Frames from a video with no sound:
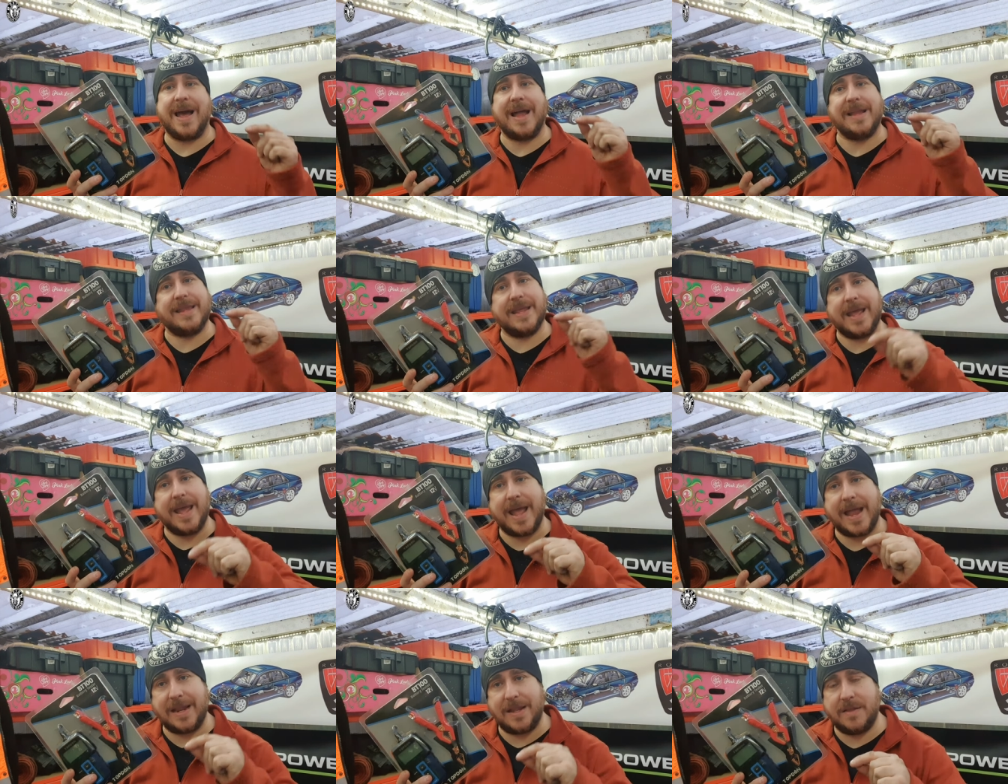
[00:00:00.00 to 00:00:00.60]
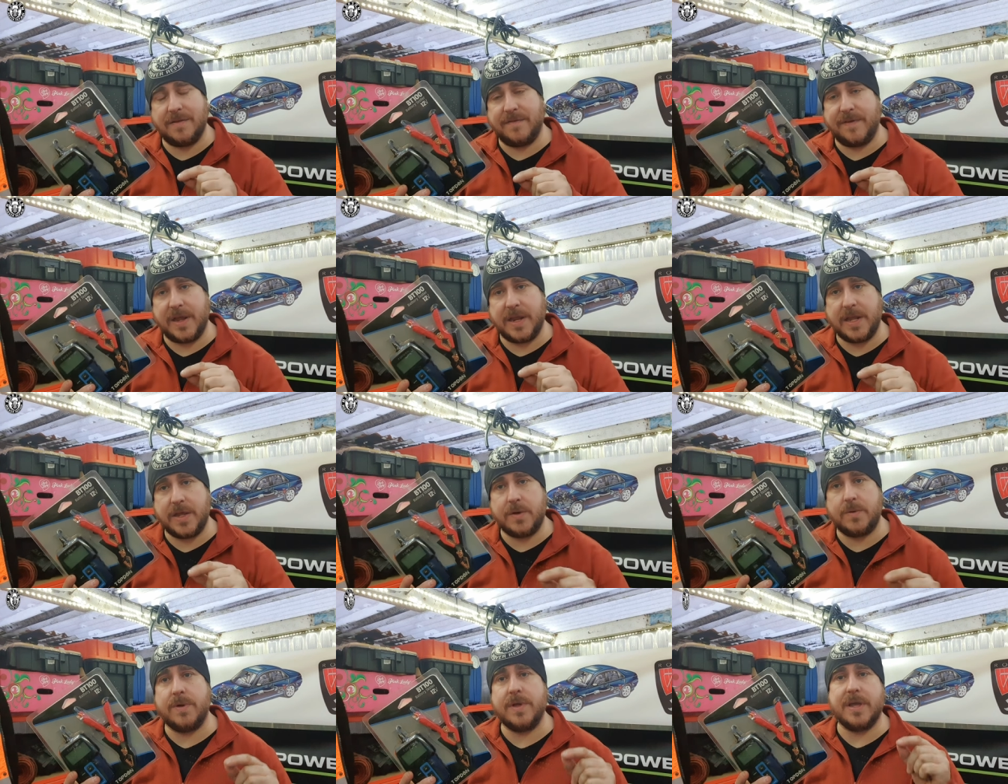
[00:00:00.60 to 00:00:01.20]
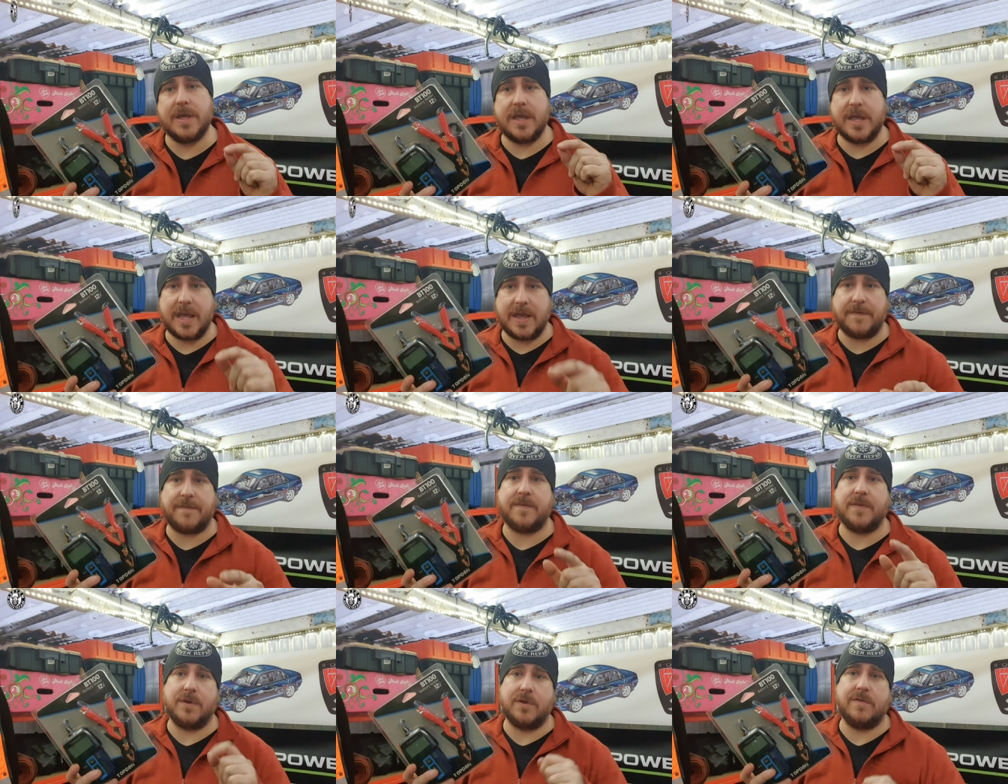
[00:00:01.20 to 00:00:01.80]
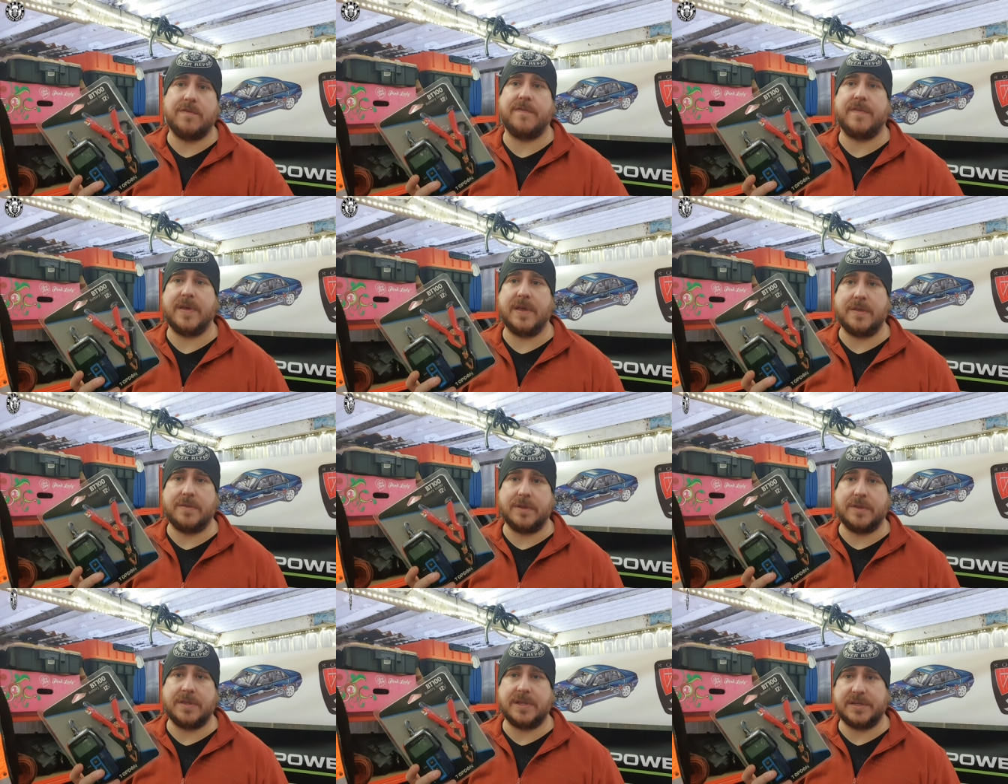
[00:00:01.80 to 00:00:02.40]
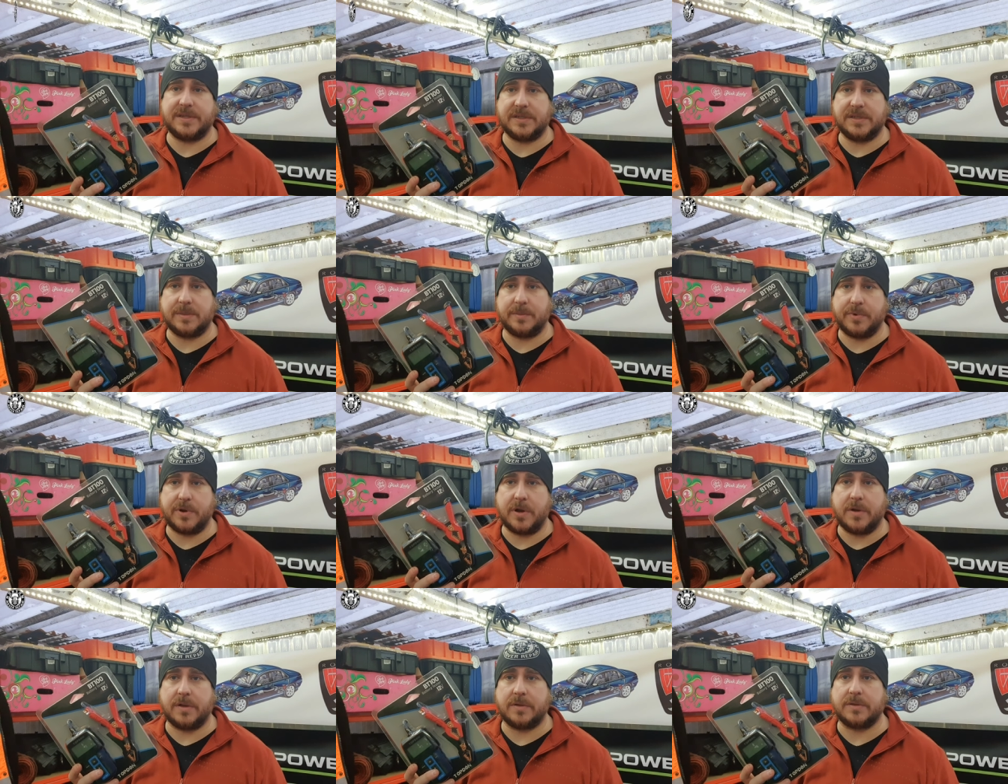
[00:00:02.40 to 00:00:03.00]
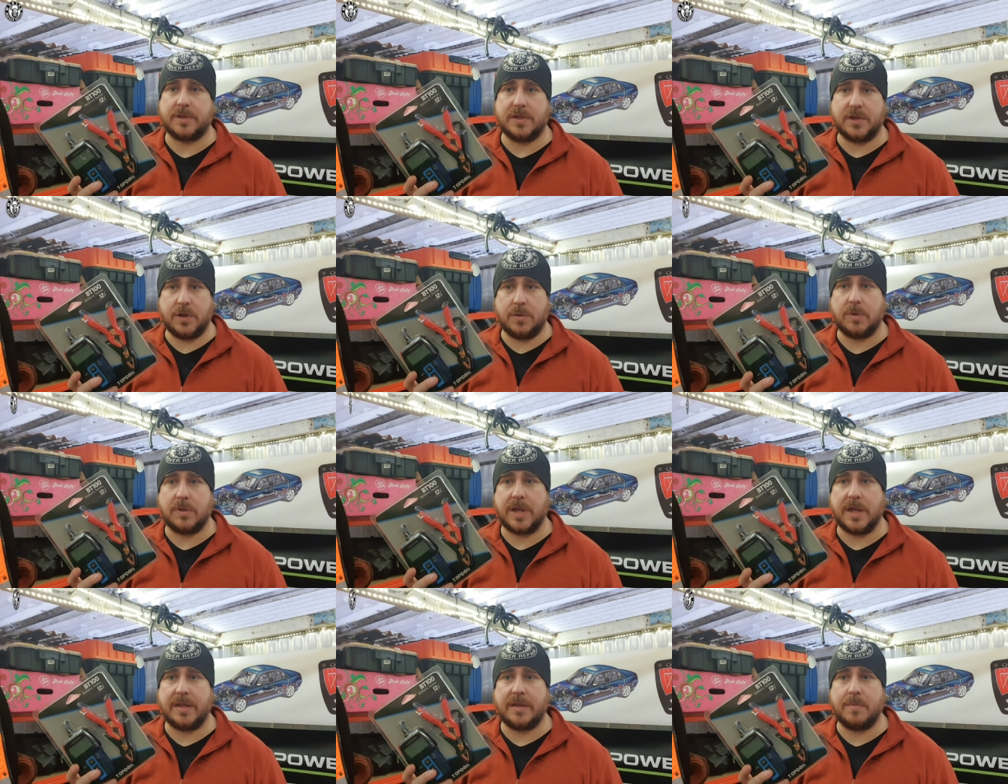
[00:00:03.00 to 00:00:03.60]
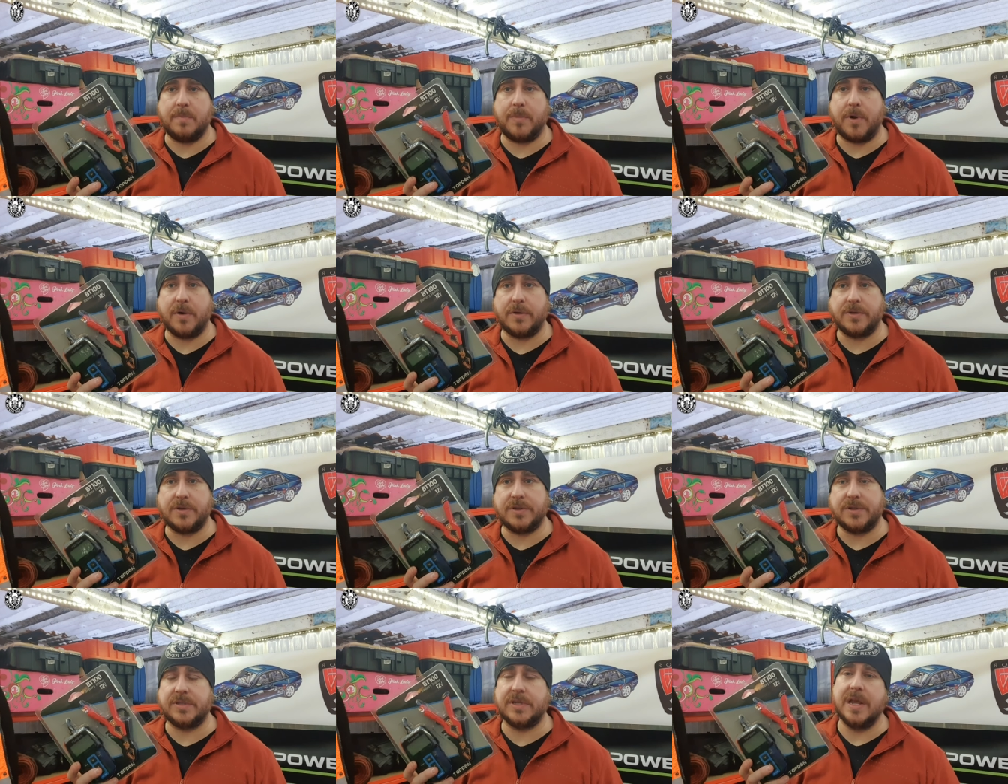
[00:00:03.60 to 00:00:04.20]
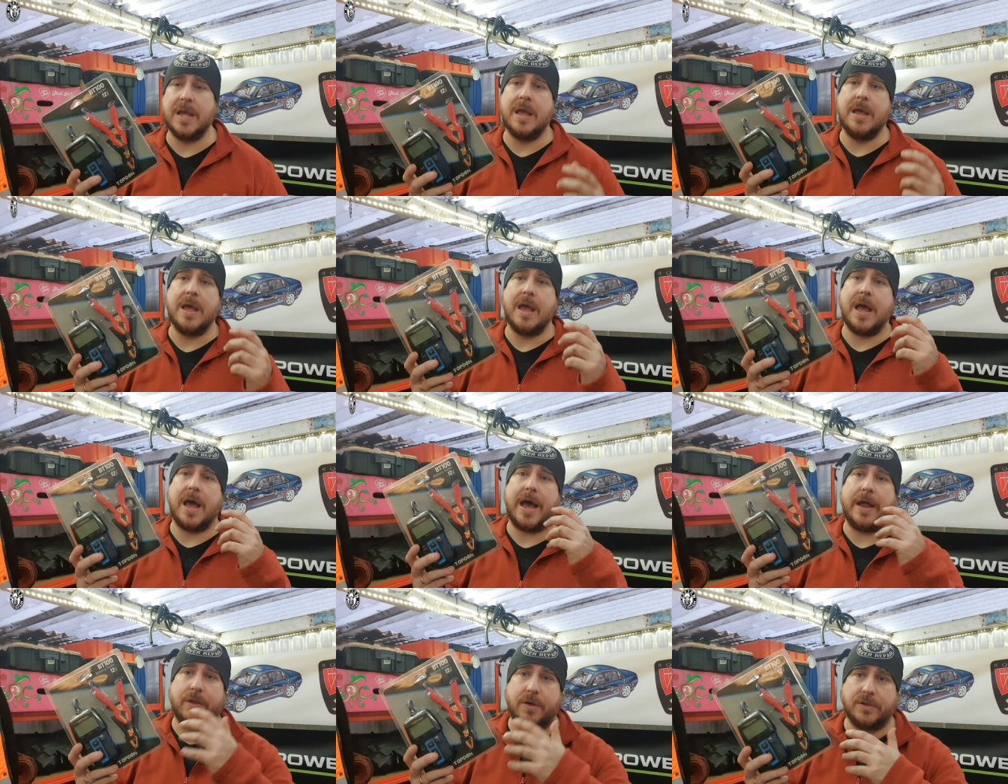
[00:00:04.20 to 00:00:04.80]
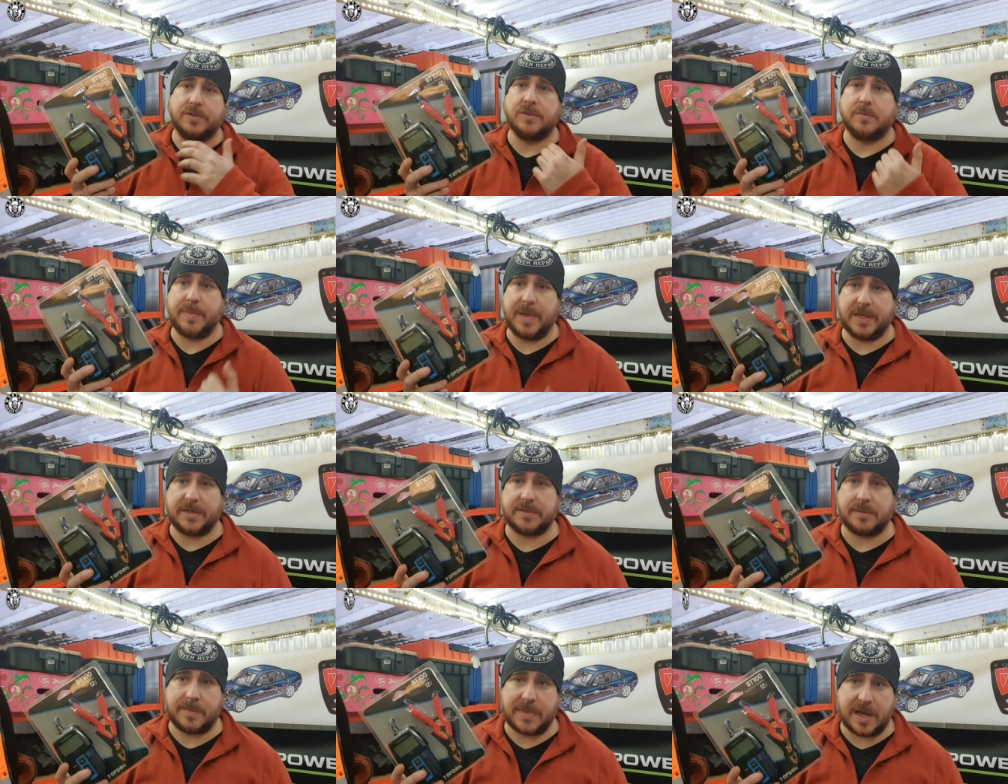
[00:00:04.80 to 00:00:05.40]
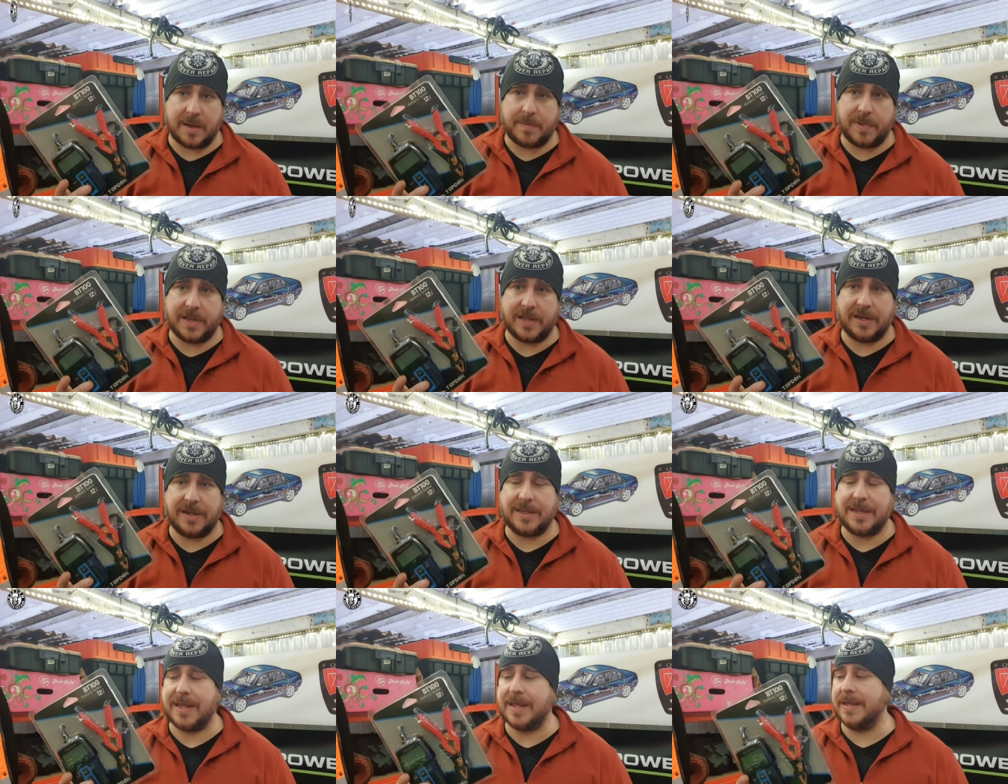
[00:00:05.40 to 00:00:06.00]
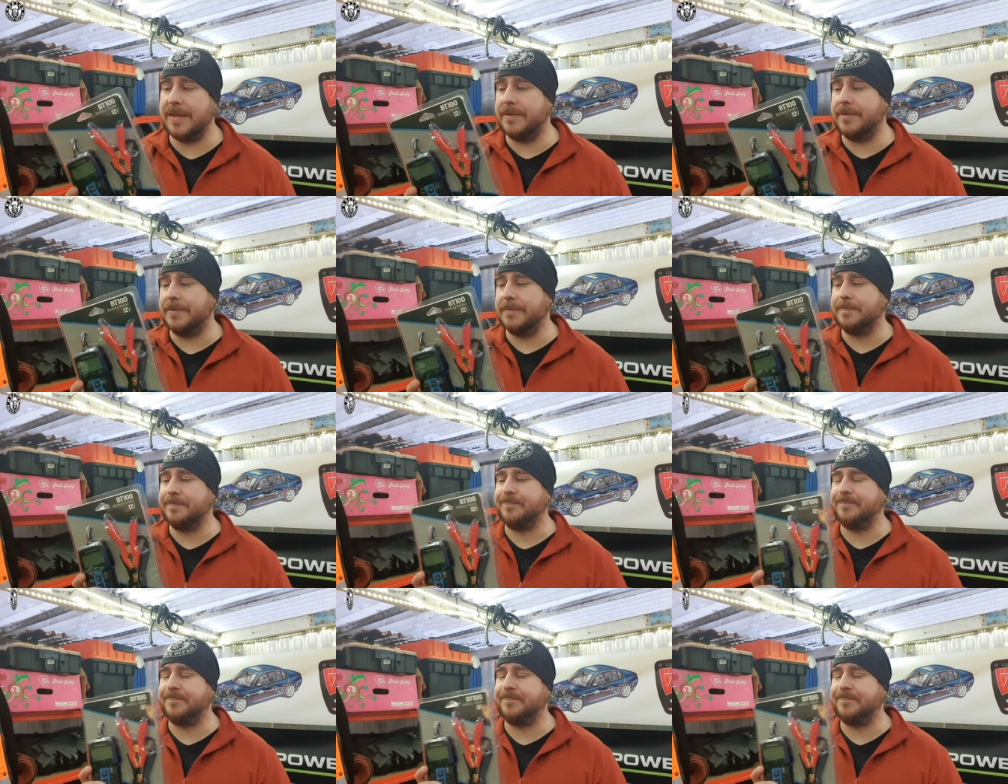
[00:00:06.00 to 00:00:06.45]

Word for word: at the end of the video if you feel that this is a product that you would like to purchase and also based on my opinion at the end.